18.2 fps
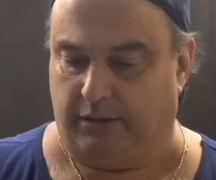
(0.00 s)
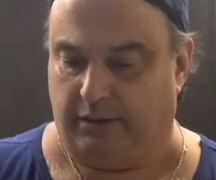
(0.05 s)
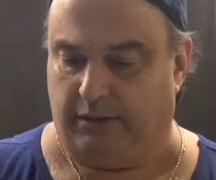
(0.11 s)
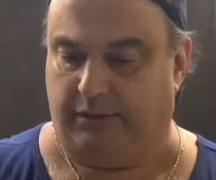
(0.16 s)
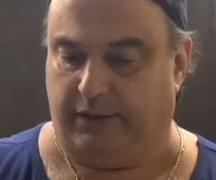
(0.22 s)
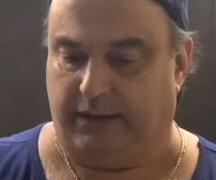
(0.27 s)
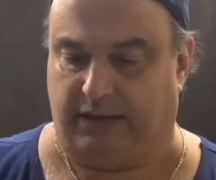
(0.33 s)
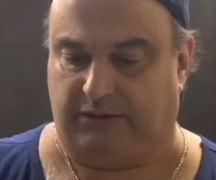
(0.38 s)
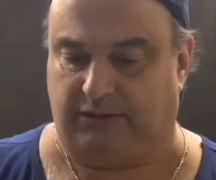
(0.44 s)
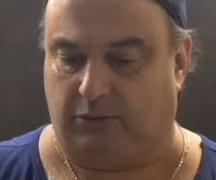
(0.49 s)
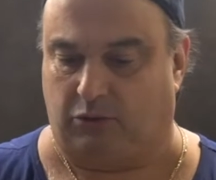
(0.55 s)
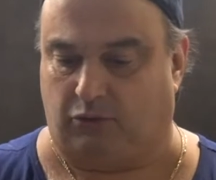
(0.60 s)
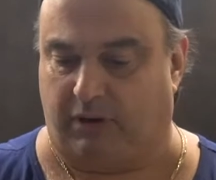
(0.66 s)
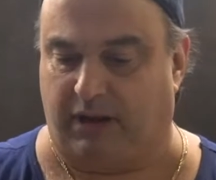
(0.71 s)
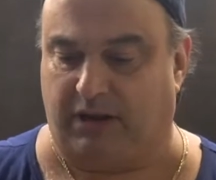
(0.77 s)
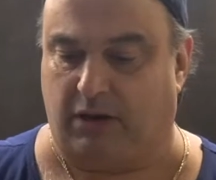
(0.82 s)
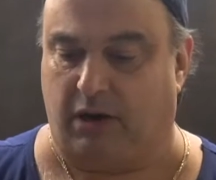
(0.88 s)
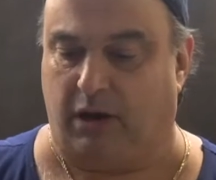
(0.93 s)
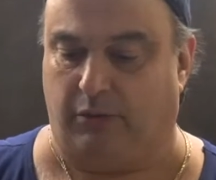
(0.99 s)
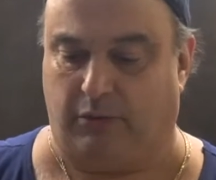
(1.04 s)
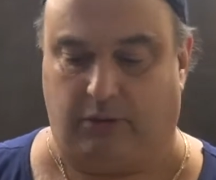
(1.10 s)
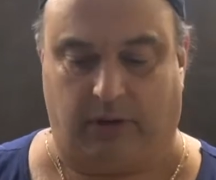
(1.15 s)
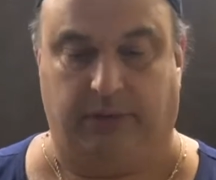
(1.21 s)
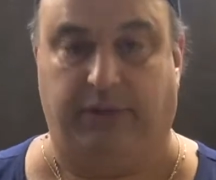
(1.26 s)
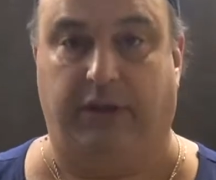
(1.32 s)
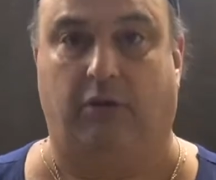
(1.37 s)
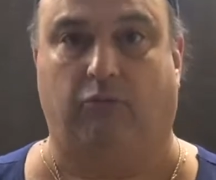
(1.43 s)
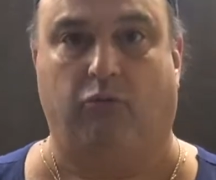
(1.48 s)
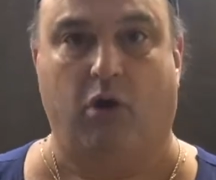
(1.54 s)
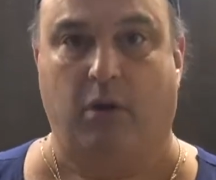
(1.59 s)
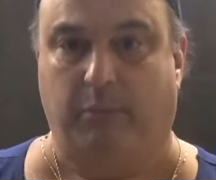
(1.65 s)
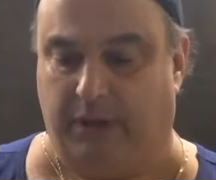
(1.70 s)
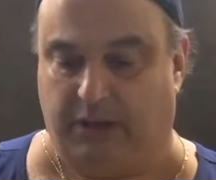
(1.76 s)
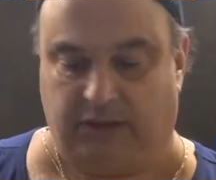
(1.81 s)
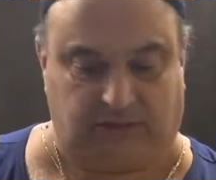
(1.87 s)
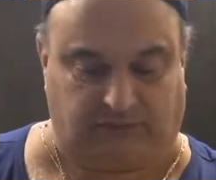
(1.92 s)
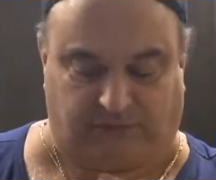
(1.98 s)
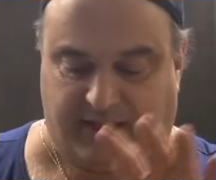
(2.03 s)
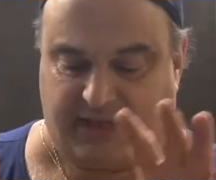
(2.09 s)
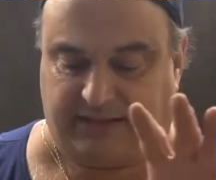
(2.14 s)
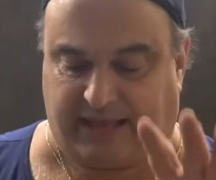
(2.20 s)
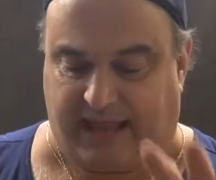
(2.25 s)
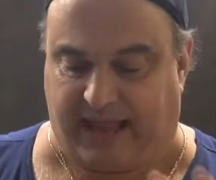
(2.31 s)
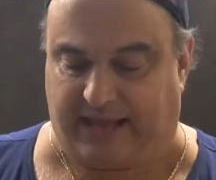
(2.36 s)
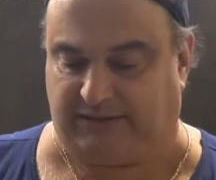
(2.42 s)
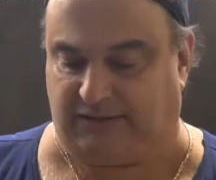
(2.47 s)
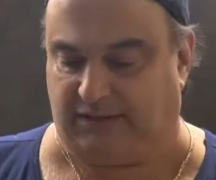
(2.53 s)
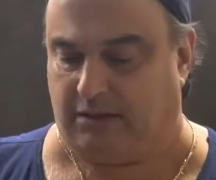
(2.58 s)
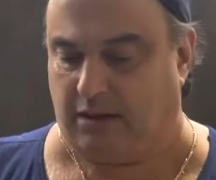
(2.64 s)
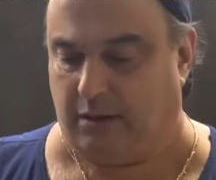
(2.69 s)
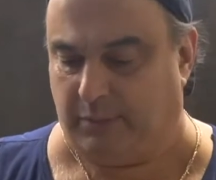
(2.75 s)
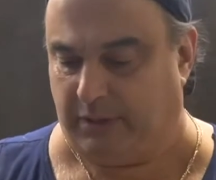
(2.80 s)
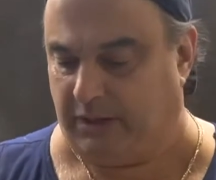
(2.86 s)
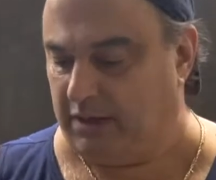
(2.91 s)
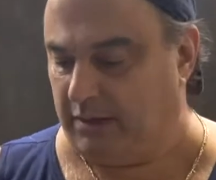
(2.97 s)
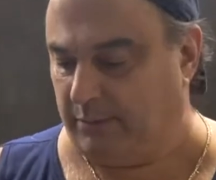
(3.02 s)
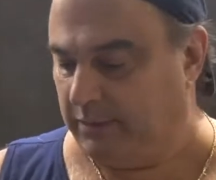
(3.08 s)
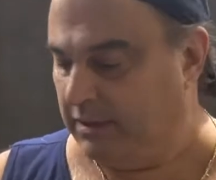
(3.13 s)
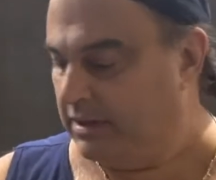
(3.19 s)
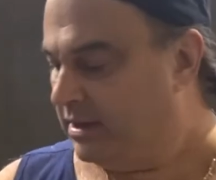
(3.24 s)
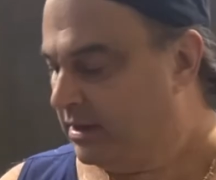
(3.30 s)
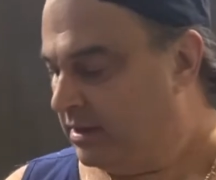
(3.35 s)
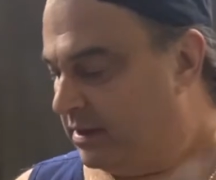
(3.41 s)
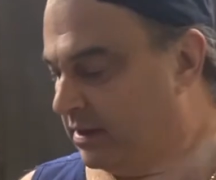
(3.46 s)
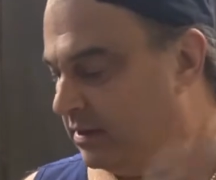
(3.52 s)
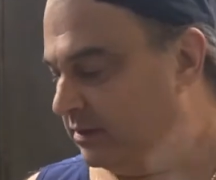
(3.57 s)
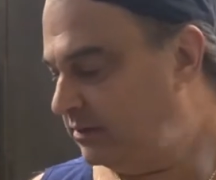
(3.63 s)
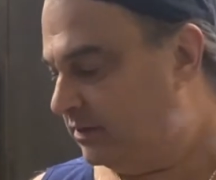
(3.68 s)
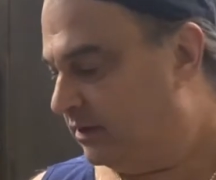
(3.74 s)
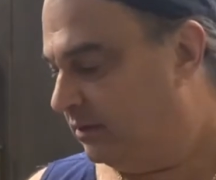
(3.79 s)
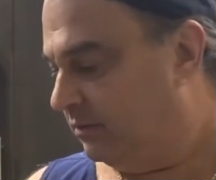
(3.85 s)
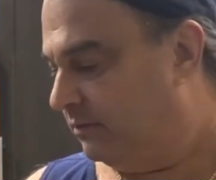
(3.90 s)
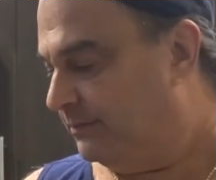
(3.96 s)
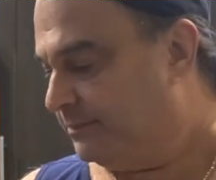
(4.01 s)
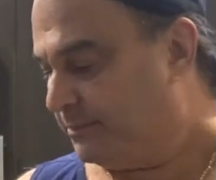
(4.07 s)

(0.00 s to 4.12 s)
They got some great color and the aroma is fantastic coming up. So